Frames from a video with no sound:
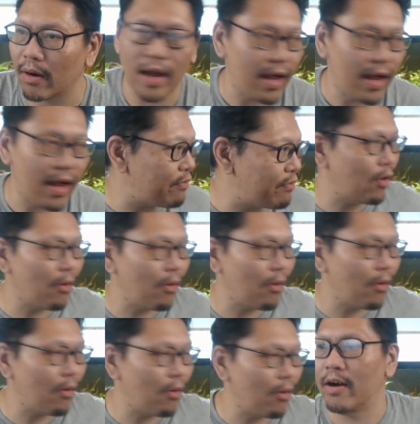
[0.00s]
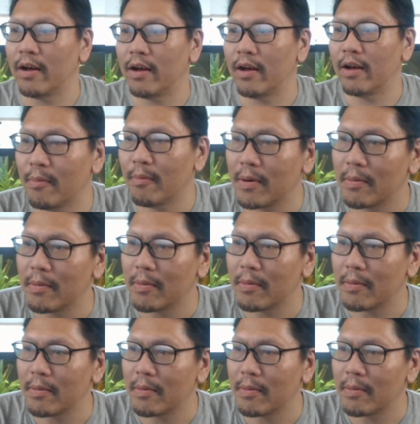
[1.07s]
I have a little patio. How the hell am I going to make
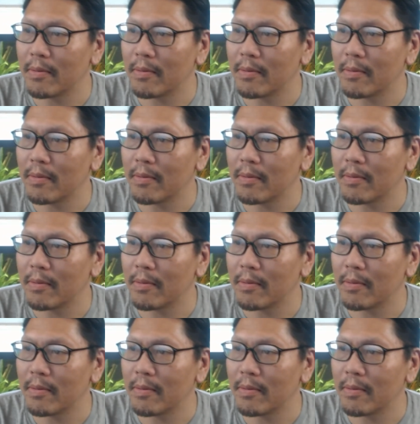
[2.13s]
that big